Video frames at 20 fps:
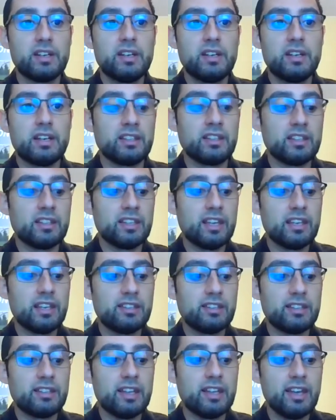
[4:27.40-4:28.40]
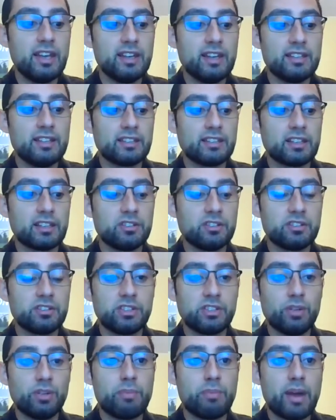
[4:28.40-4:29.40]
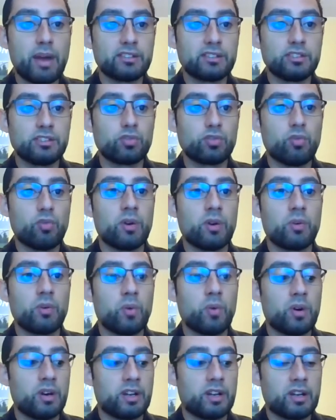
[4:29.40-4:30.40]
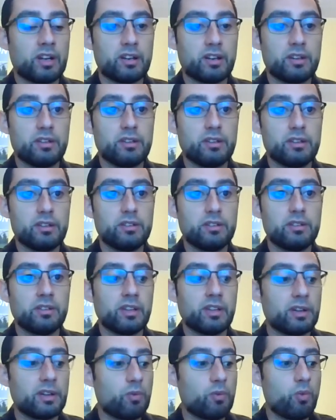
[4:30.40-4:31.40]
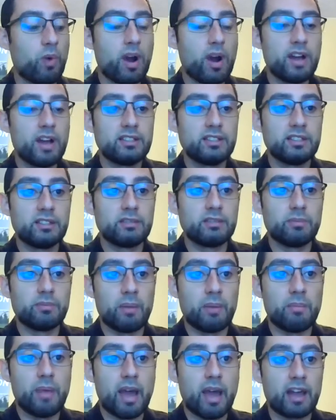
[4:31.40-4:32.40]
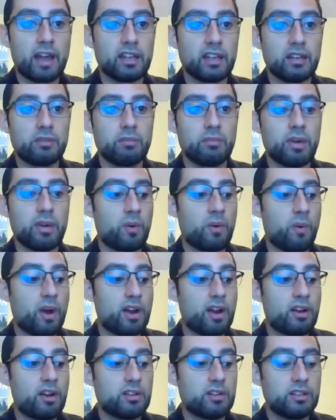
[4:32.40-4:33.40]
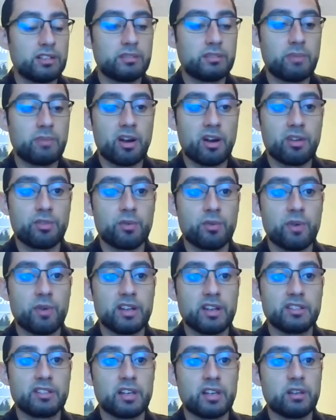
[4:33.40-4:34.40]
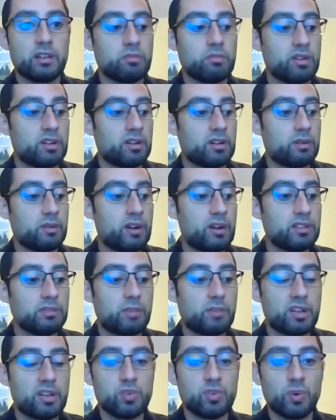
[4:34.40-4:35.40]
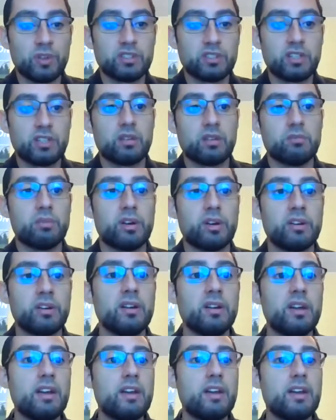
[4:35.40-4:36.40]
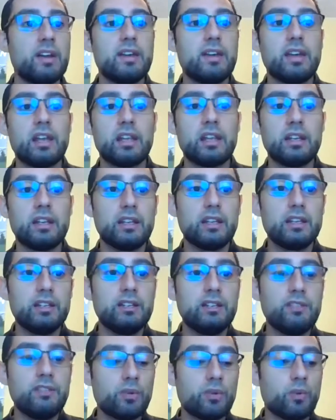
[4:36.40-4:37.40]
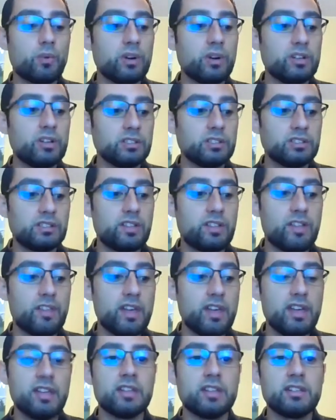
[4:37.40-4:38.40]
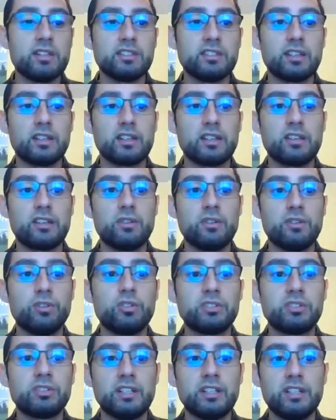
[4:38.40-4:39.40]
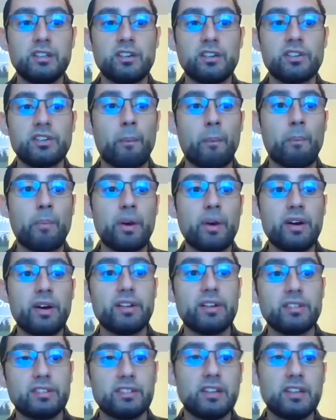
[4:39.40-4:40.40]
and in the end of the day, it's like you're still back to square one. You're like, why isn't my back getting better? Why isn't my arthritis getting better? Why isn't my joints getting better? And even worse, then it's like you're sitting on your butt